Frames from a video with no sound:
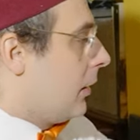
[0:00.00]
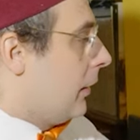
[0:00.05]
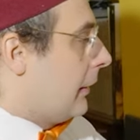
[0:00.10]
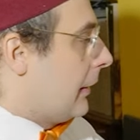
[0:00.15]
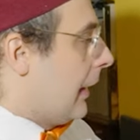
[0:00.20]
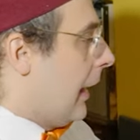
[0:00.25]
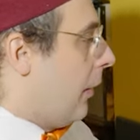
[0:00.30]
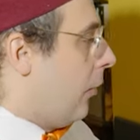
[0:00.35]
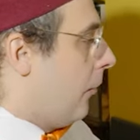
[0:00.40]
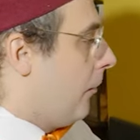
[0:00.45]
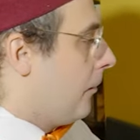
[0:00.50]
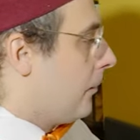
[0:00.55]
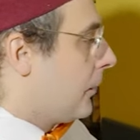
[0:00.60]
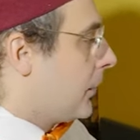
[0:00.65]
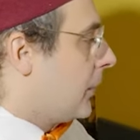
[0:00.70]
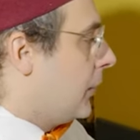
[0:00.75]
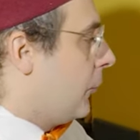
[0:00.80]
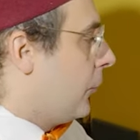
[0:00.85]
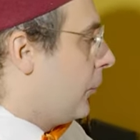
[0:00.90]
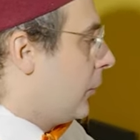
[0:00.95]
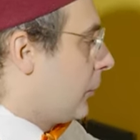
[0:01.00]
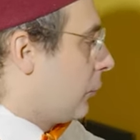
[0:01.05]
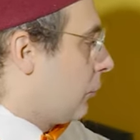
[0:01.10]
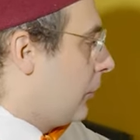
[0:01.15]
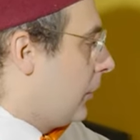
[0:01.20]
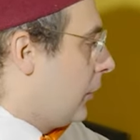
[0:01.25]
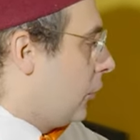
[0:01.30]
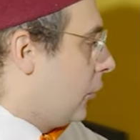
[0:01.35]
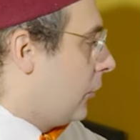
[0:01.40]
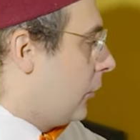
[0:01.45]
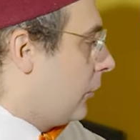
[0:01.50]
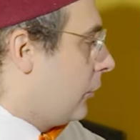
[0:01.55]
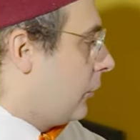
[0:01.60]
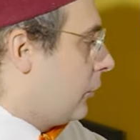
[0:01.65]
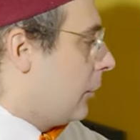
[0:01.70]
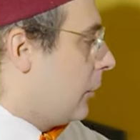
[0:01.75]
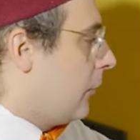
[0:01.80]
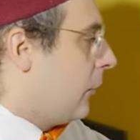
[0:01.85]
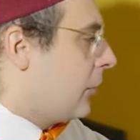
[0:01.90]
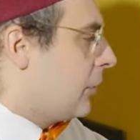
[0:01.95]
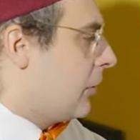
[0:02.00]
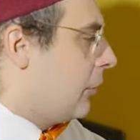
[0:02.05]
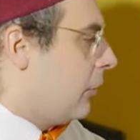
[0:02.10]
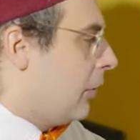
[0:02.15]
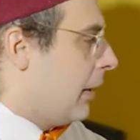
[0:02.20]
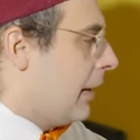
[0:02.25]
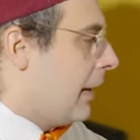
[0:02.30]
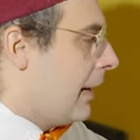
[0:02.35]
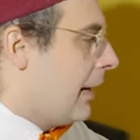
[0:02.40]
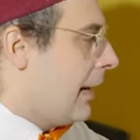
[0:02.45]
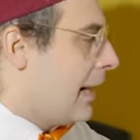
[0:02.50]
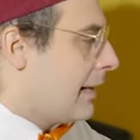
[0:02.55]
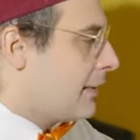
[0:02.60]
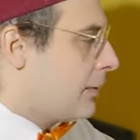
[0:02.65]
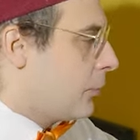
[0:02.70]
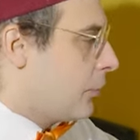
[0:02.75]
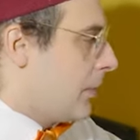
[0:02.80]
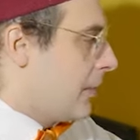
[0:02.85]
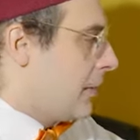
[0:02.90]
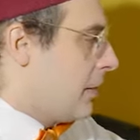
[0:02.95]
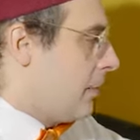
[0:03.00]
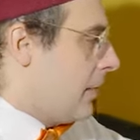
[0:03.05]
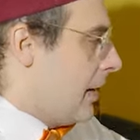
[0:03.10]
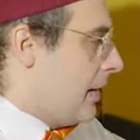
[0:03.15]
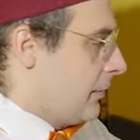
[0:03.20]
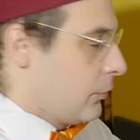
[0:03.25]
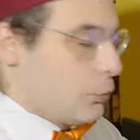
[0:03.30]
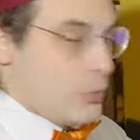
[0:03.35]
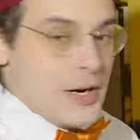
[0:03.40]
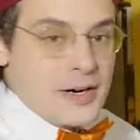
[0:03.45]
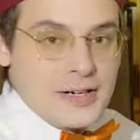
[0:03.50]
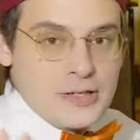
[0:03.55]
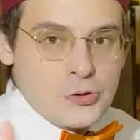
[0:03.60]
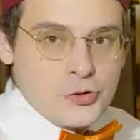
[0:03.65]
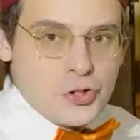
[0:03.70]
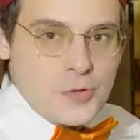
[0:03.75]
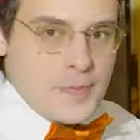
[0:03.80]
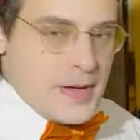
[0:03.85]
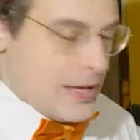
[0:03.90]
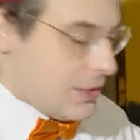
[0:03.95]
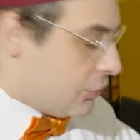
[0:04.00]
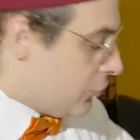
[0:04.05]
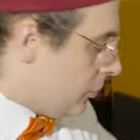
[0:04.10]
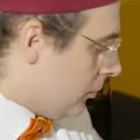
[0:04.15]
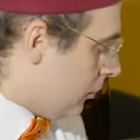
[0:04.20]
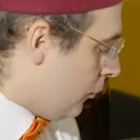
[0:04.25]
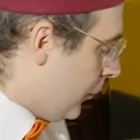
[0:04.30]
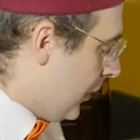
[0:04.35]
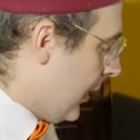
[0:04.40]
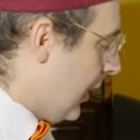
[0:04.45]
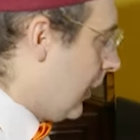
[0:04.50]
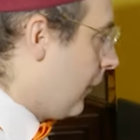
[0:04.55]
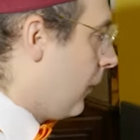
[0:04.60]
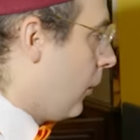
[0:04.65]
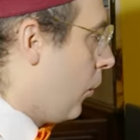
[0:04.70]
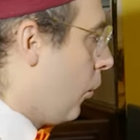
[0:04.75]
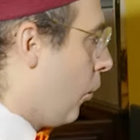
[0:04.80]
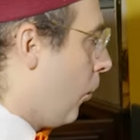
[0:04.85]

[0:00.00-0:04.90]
Now, the first one. First of all, let's read the bass. We are in G major. We have...